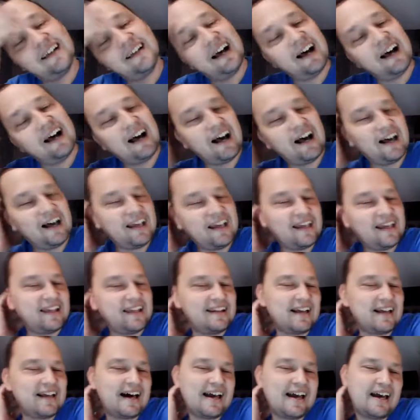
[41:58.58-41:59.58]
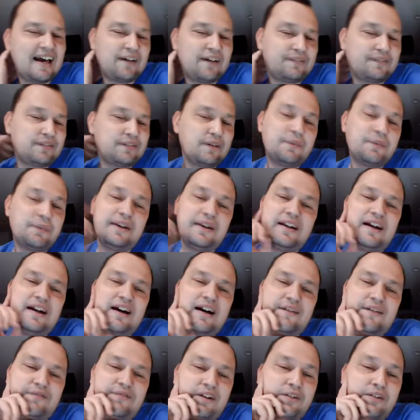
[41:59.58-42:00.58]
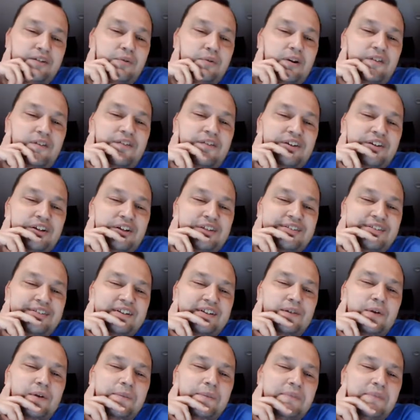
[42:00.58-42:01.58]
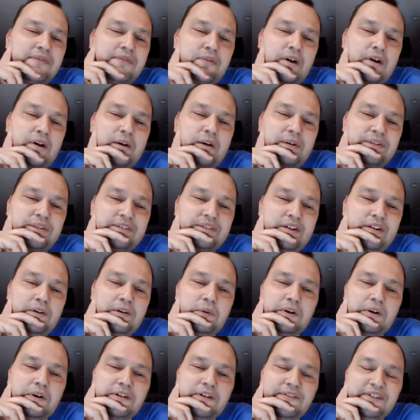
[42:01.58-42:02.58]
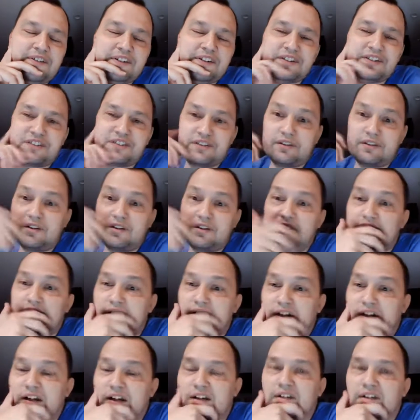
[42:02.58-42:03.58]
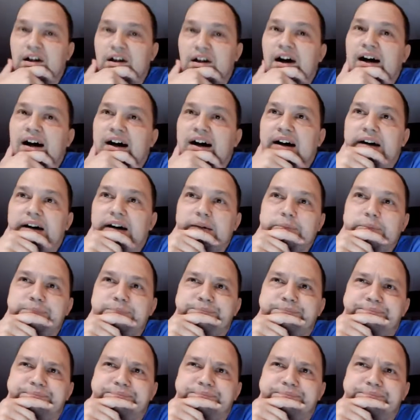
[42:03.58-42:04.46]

And I have so many freshwater fish I still want before I want saltwater fish. I